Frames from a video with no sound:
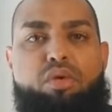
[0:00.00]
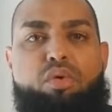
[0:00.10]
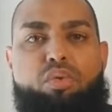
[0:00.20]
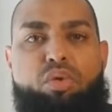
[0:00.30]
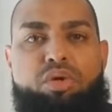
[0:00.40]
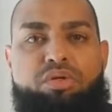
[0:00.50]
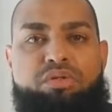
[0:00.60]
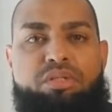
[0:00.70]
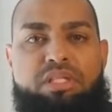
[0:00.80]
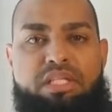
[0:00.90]
World
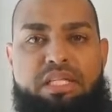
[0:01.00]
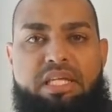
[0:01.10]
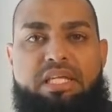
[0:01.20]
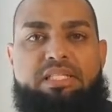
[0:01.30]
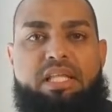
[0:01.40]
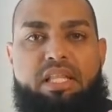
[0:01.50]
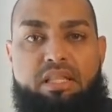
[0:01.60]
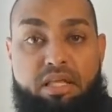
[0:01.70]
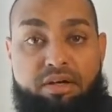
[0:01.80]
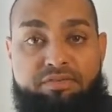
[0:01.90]
needs
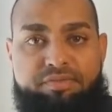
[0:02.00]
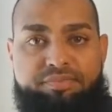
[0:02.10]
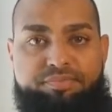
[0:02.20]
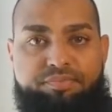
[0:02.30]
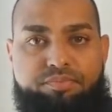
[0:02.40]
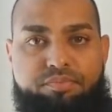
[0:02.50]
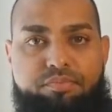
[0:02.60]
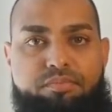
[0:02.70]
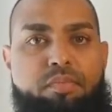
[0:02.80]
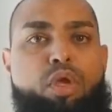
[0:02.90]
love.
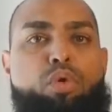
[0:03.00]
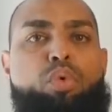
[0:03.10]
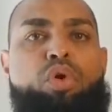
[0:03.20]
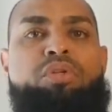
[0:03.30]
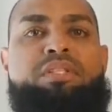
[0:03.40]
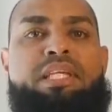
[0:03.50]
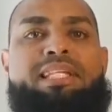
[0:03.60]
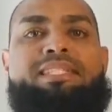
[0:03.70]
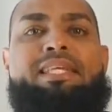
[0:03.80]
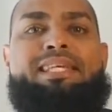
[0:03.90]
World
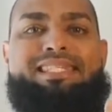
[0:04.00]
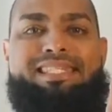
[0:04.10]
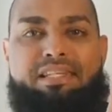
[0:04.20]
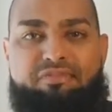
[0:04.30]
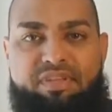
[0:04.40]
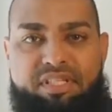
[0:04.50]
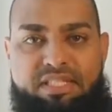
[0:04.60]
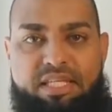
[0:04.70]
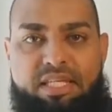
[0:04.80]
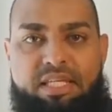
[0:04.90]
needs
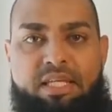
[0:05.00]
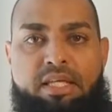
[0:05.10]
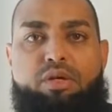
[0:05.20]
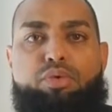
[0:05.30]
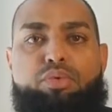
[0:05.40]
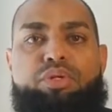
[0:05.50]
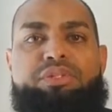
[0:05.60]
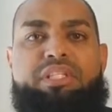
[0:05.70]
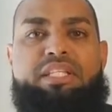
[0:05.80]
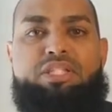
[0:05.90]
civility.
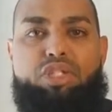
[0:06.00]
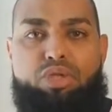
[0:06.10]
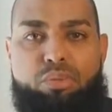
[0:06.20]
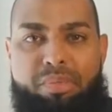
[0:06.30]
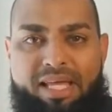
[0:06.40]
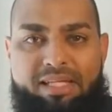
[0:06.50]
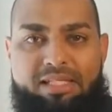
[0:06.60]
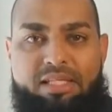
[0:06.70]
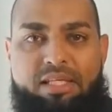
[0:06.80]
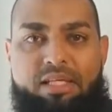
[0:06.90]
World needs
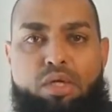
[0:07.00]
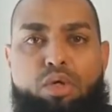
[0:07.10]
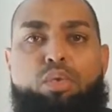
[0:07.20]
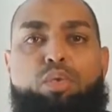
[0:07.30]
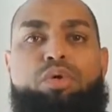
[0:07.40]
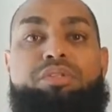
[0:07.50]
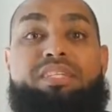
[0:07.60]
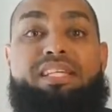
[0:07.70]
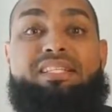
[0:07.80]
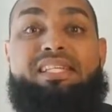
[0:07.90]
humanity. World
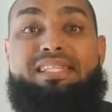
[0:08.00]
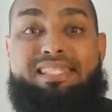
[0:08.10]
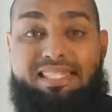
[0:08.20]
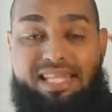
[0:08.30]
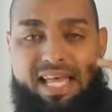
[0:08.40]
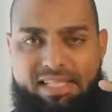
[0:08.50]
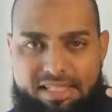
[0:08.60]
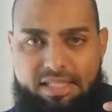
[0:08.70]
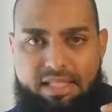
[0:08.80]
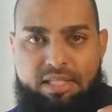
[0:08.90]
needs
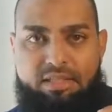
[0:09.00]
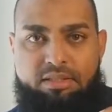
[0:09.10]
sanity.